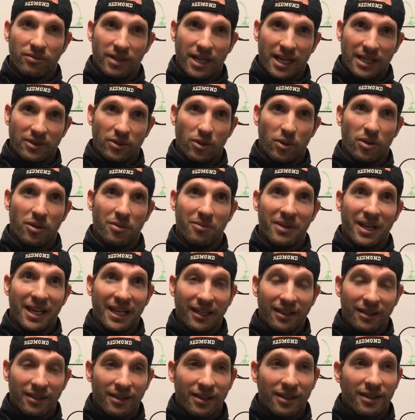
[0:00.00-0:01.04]
I told them,
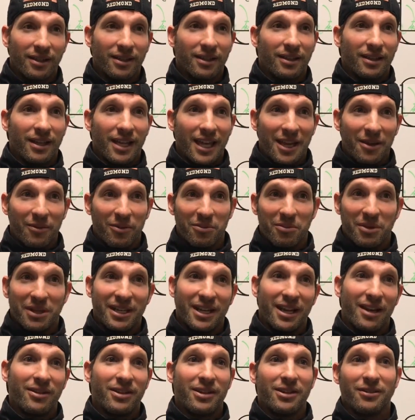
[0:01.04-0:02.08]
like, hey, we've been
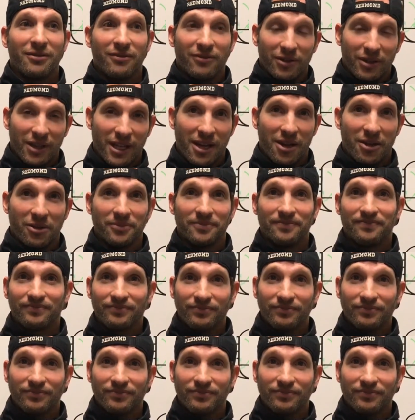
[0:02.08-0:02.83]
down here for now